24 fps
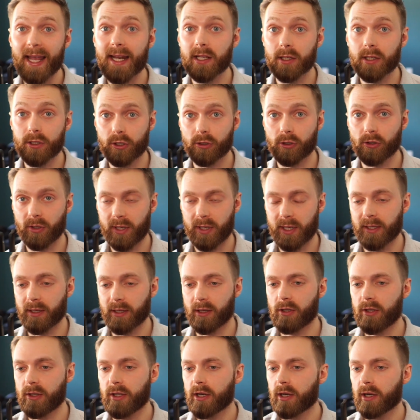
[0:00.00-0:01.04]
data you're looking to
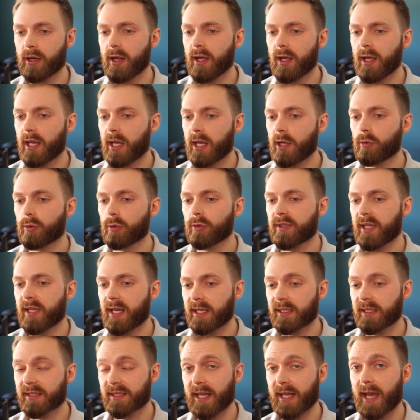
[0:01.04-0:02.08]
clear, it will
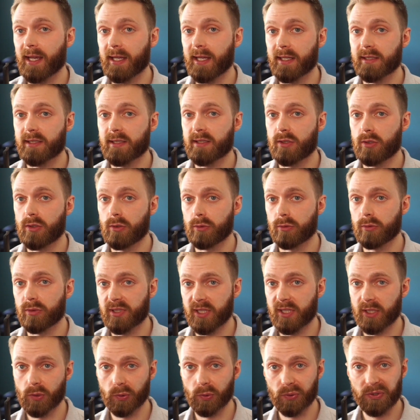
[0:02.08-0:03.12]
take seconds to
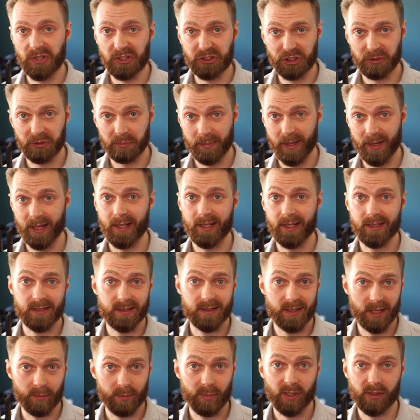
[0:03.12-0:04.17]
single digit minutes
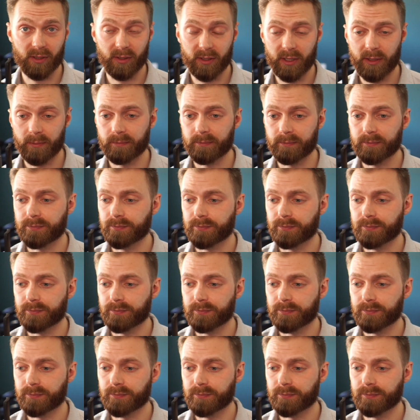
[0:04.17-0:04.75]
typically.